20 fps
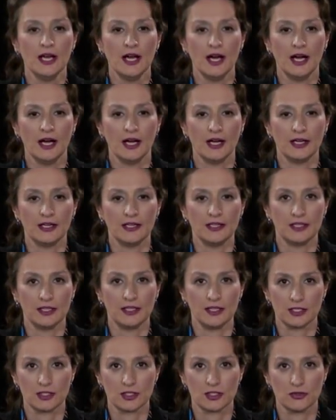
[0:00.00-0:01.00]
And
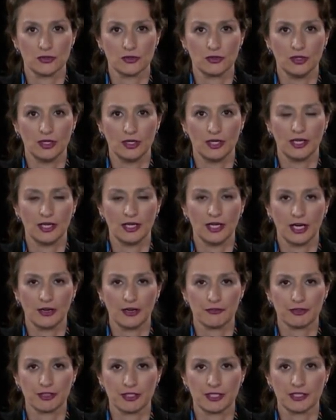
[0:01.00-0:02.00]
indeed, as you
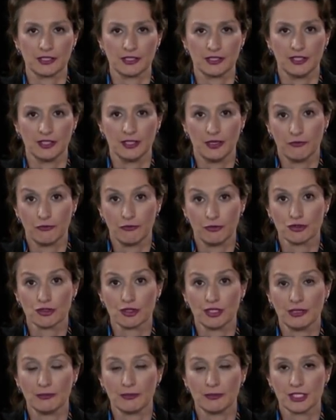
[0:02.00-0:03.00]
have heard,
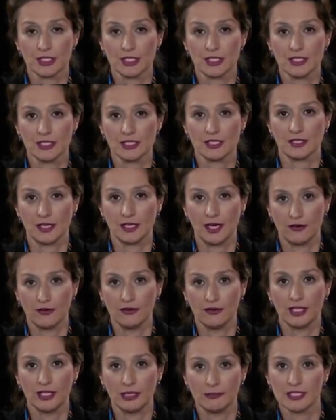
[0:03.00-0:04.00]
fusion imaging is
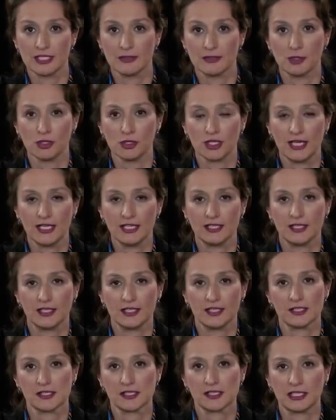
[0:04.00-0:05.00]
another imaging modality
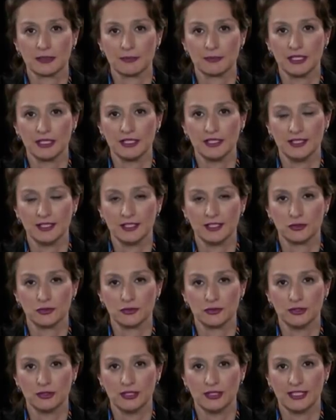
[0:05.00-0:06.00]
that is coming
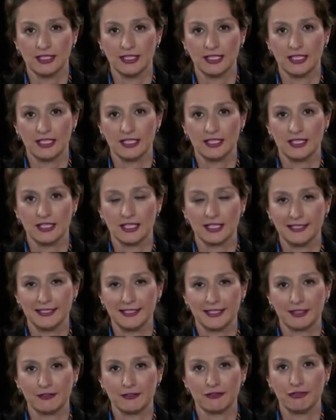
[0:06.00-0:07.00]
into the
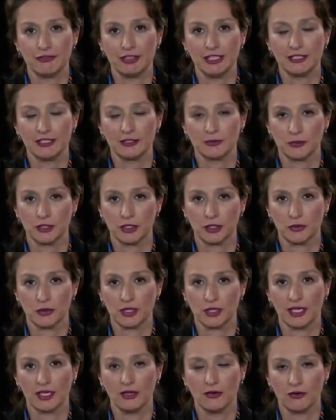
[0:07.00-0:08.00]
clinical field, where you
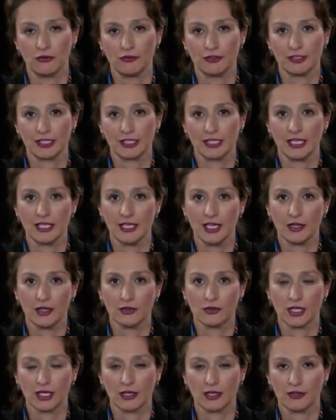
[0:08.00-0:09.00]
can overlay
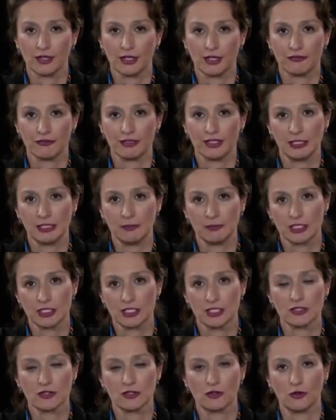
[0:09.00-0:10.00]
echocardiographic
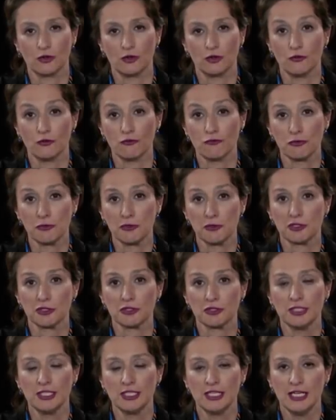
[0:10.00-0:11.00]
images on
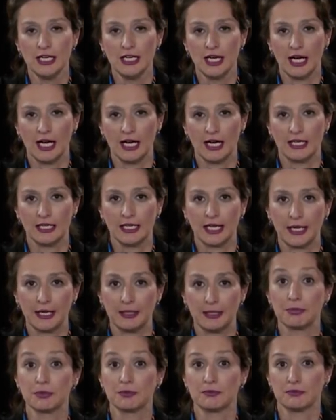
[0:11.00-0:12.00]
fluoro and
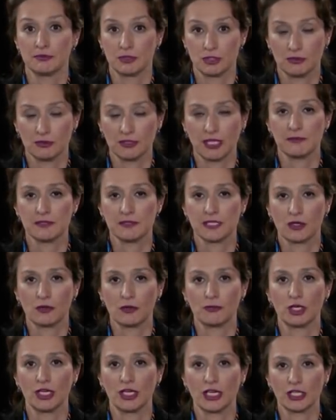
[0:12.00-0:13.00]
help sometimes the
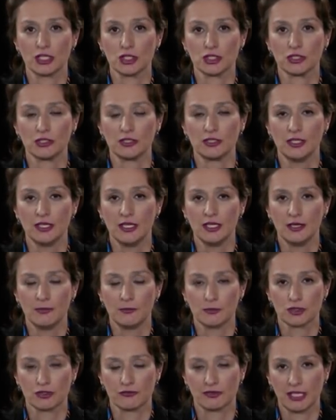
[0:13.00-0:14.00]
communication,
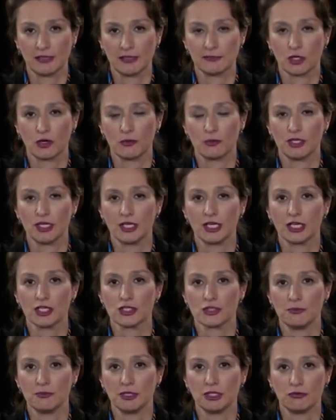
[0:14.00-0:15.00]
most of the time the
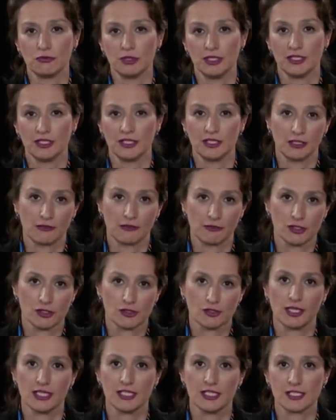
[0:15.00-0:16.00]
communication between the
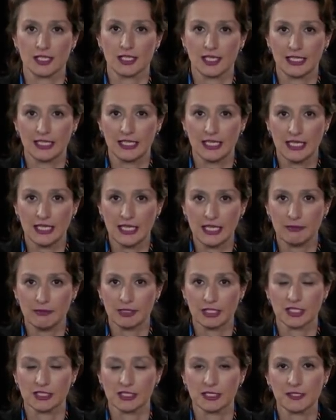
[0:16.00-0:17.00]
interventionalists and the
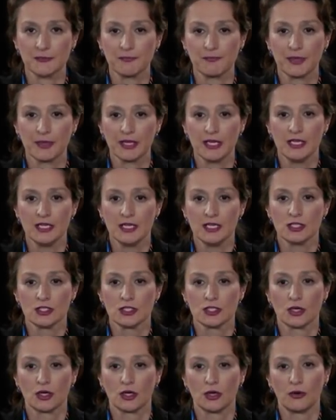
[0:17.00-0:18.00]
imagers.
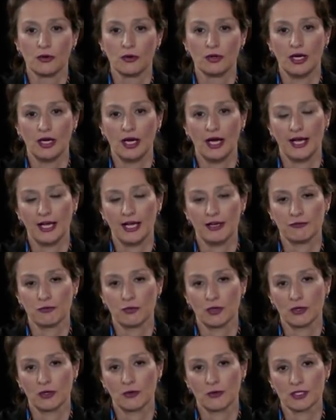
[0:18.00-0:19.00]
So I have
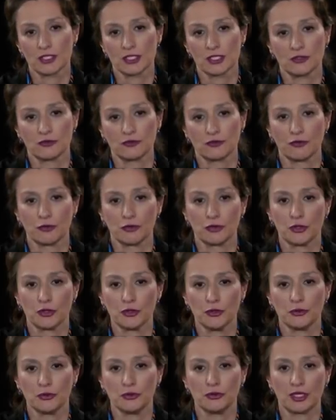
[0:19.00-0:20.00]
one question for
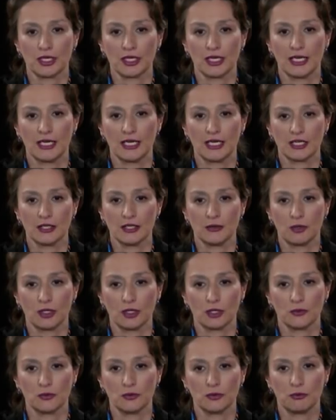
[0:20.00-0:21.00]
you regarding
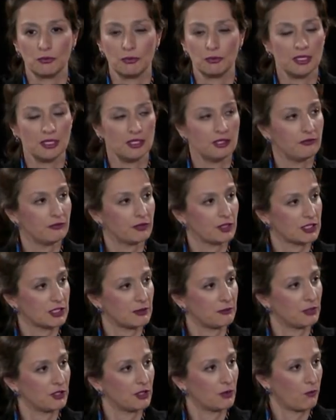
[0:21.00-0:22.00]
what would be, for
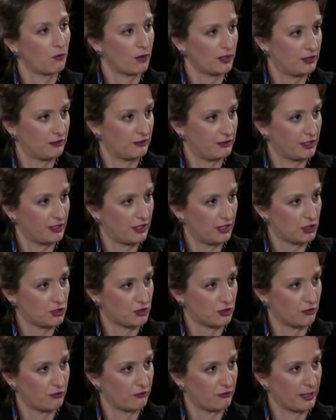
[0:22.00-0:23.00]
example, the
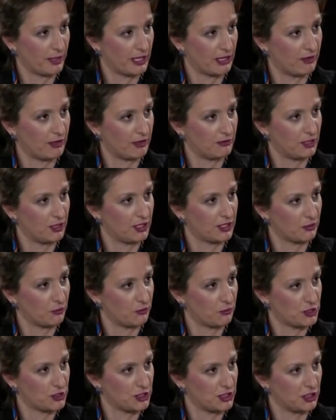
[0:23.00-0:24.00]
quantification of paravalvular
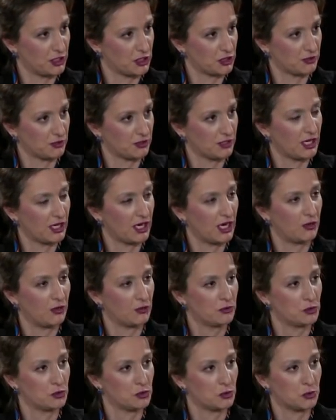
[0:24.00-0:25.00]
regurgitation. How
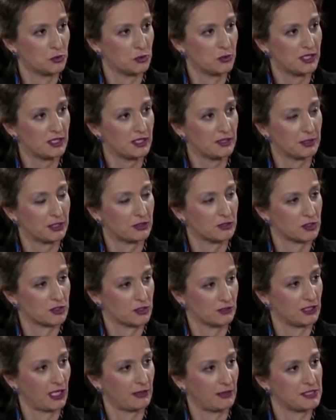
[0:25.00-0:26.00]
do you do it? Because
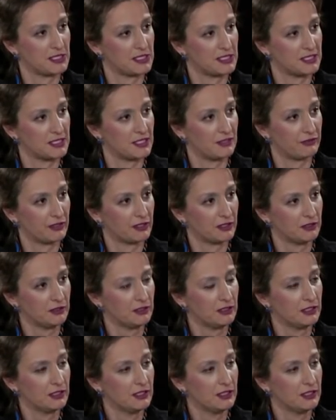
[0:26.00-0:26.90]
sometimes it's difficult.